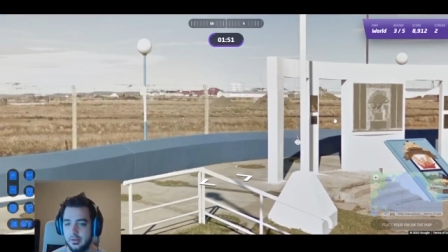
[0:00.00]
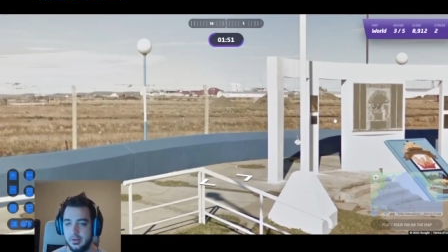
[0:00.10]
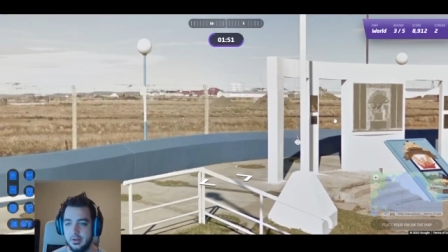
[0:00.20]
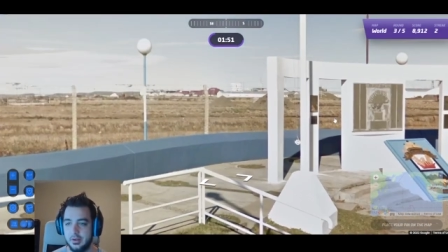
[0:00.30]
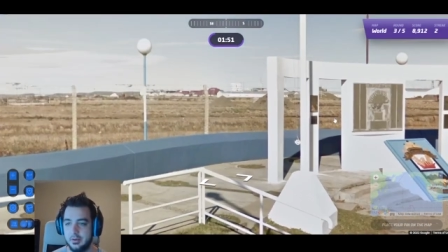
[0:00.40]

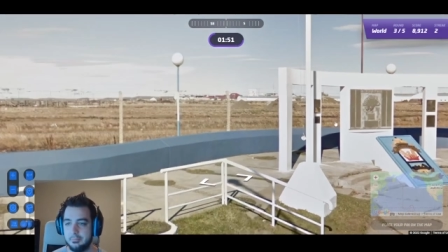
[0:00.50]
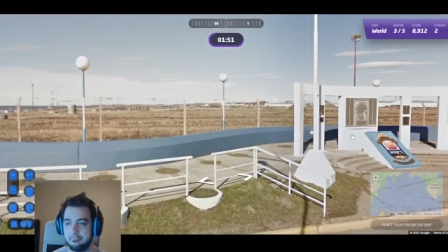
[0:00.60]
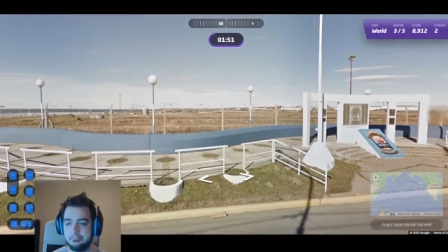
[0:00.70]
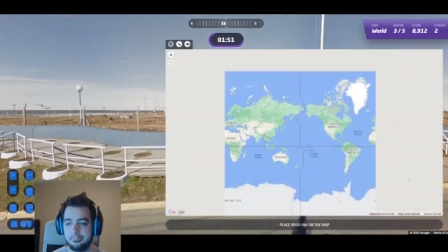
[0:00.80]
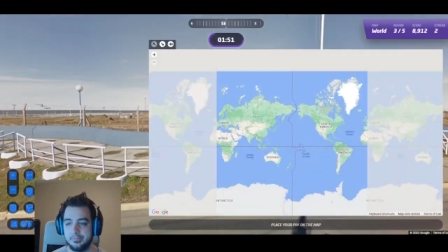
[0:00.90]

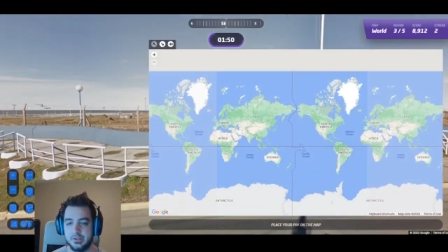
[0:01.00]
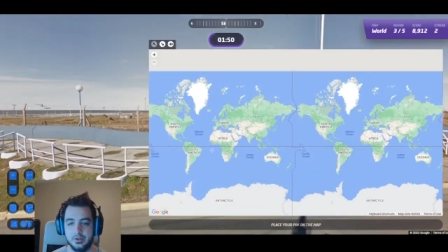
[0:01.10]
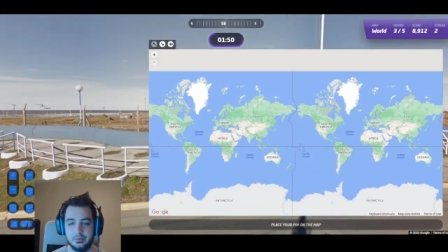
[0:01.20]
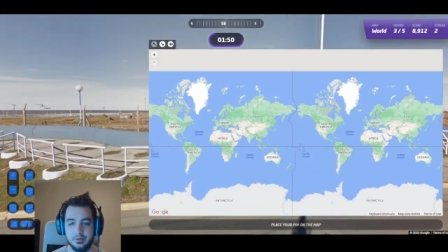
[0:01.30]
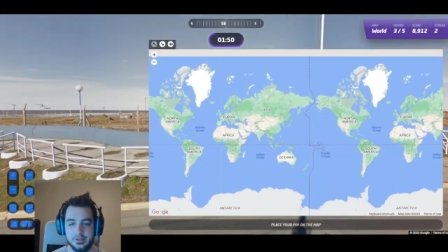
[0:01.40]
Um,
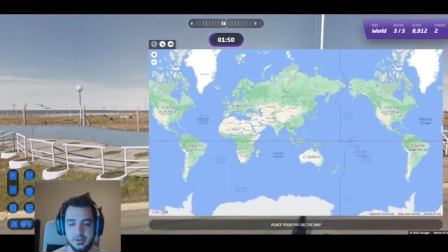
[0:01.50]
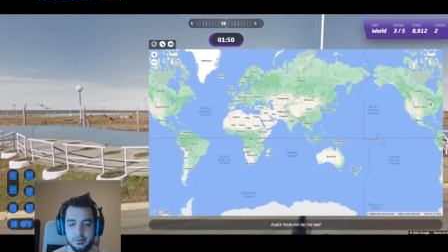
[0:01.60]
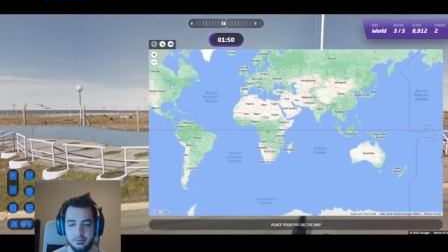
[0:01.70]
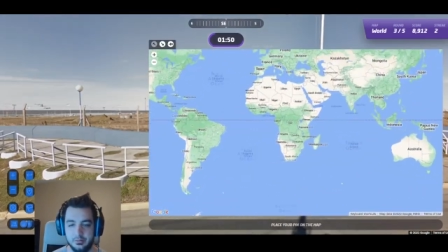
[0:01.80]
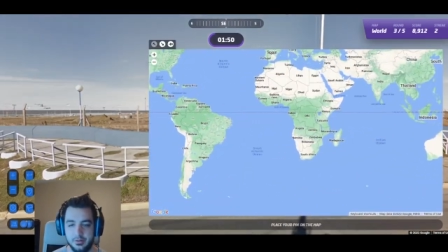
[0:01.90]
so let's
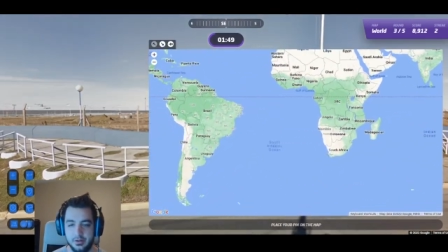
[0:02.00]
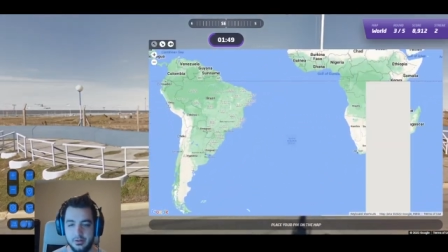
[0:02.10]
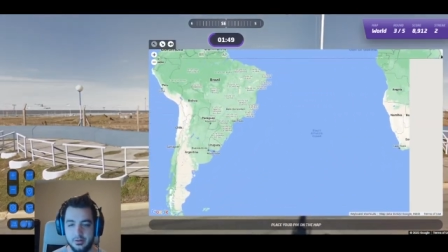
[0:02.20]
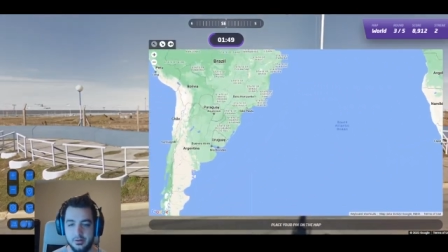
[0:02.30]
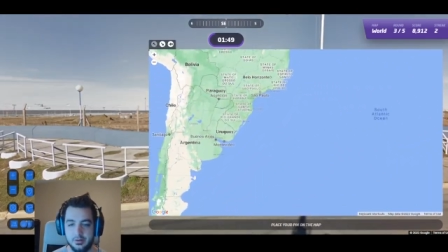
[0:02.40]
go over
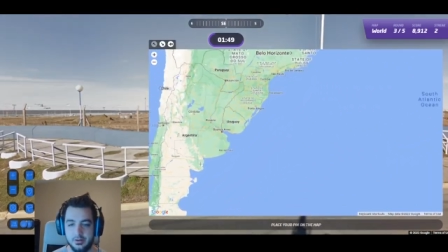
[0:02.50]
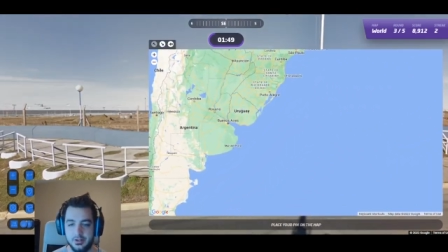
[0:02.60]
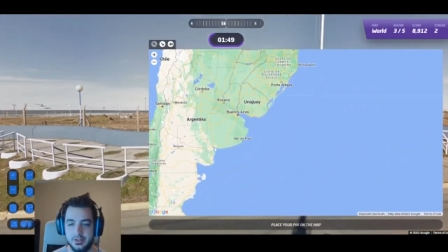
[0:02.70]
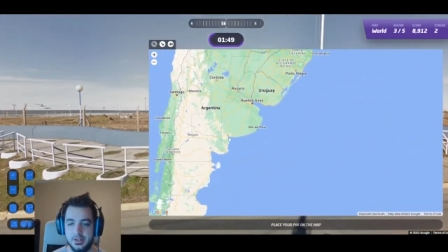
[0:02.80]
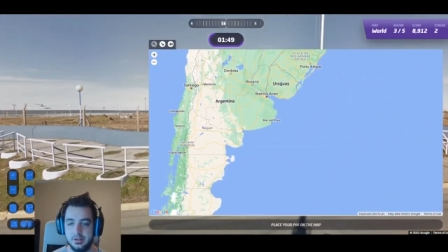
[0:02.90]
here on
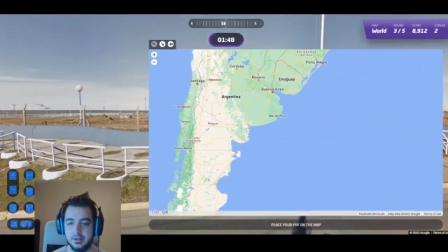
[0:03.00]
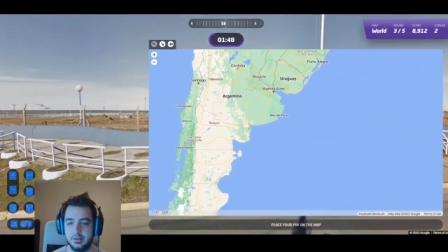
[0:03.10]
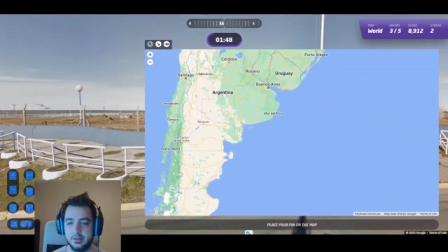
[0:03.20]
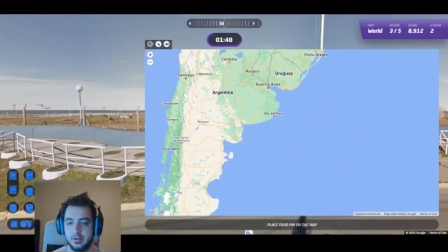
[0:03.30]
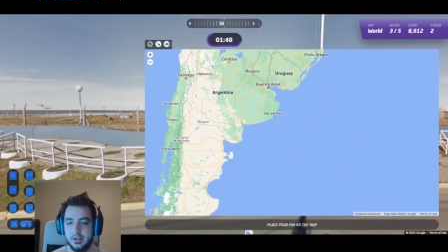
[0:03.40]

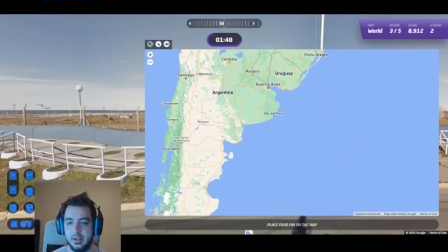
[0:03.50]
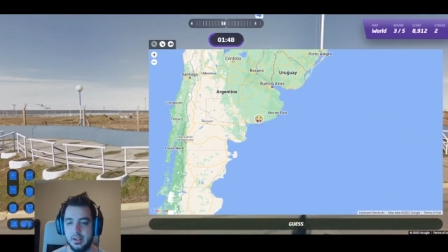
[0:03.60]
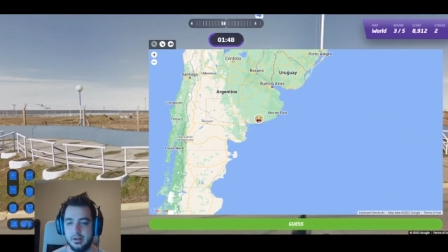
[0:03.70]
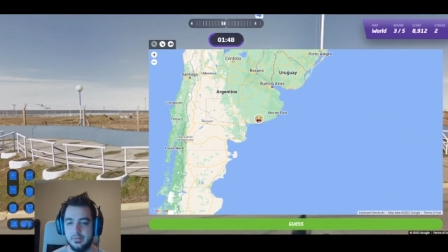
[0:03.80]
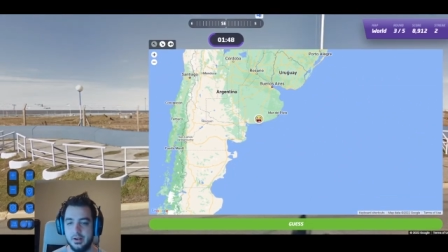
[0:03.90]
Argentina
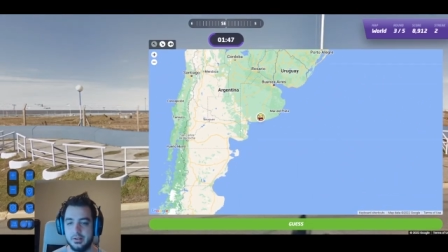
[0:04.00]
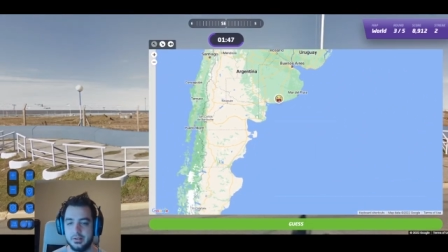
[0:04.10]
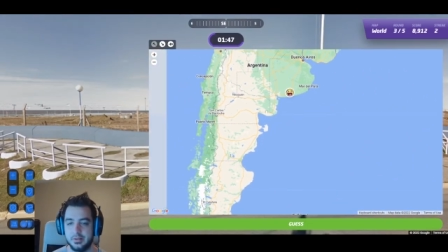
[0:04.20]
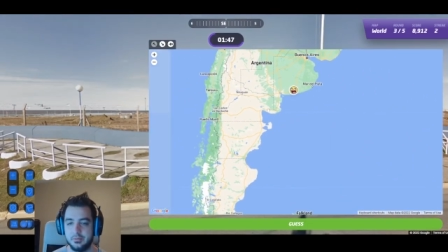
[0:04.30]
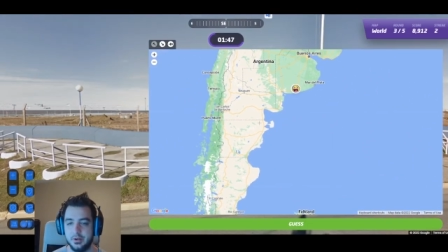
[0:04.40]
and find
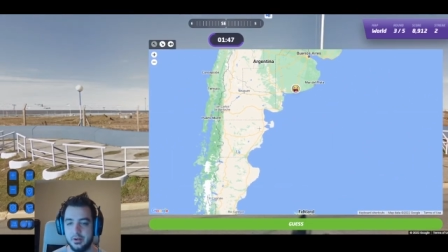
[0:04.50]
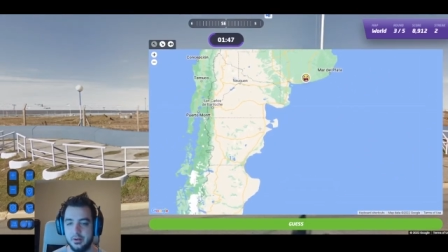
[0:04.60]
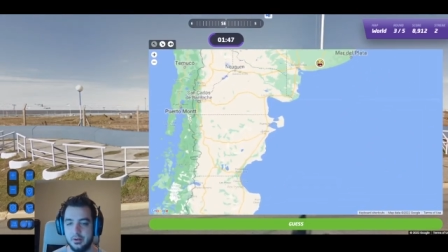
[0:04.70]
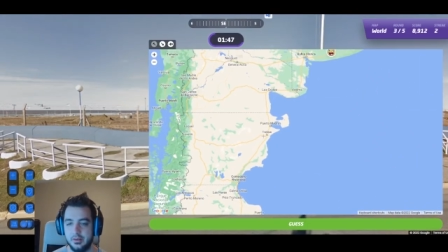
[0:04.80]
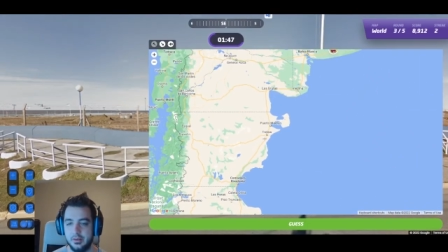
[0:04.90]

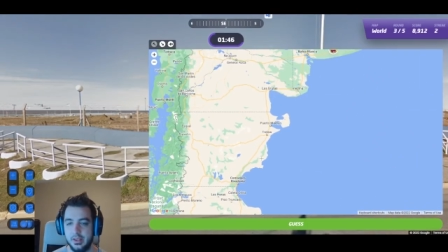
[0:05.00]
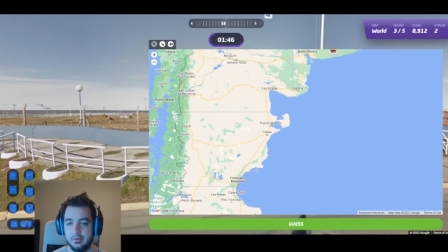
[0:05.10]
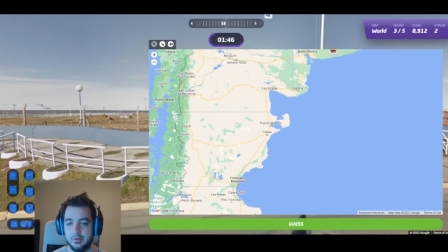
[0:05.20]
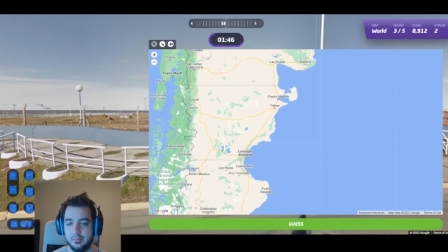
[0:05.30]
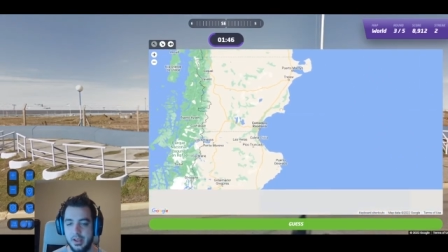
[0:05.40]
somewhere
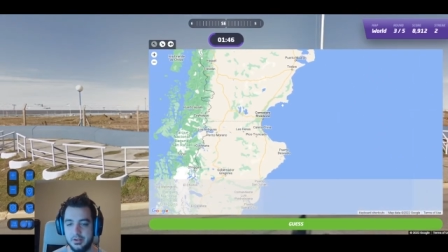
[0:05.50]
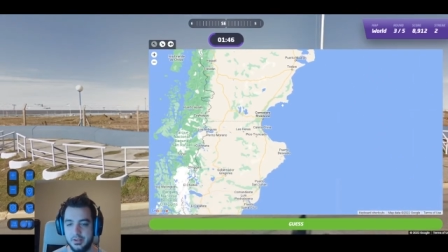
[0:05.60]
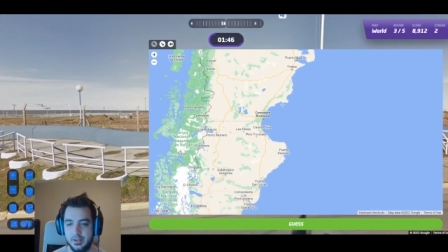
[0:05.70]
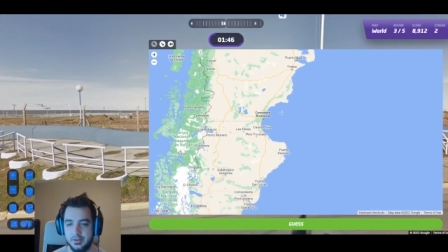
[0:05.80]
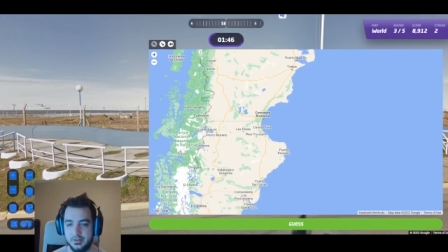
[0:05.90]
that would match
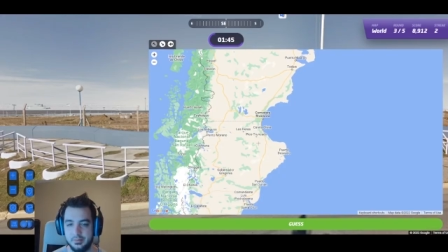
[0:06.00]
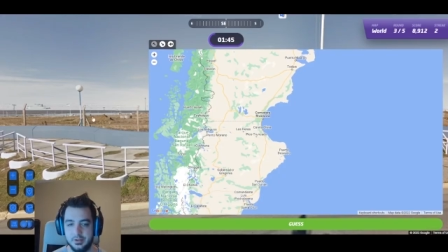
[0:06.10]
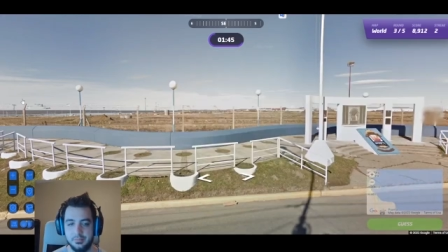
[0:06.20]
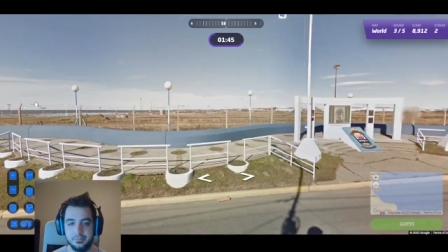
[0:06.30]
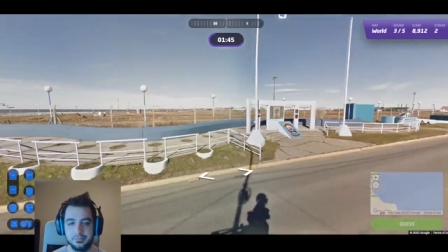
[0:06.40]
that
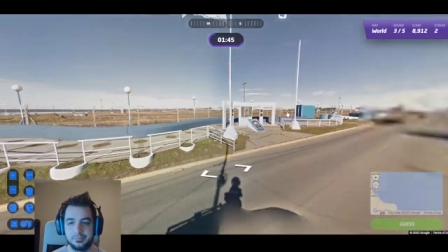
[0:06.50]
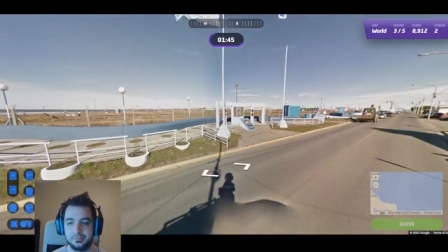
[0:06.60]
description.